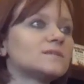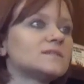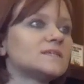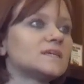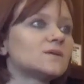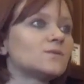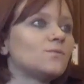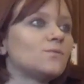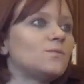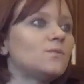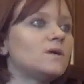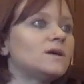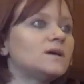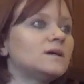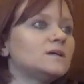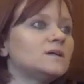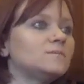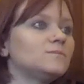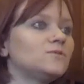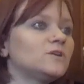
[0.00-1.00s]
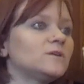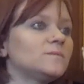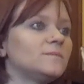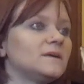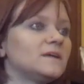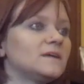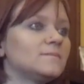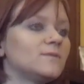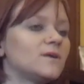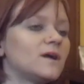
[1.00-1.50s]
We'll take one more
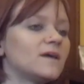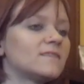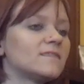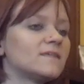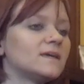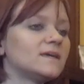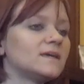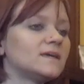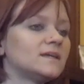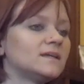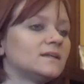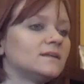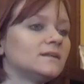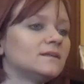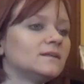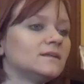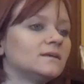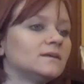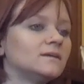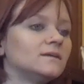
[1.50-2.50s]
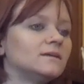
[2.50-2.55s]
big breath in.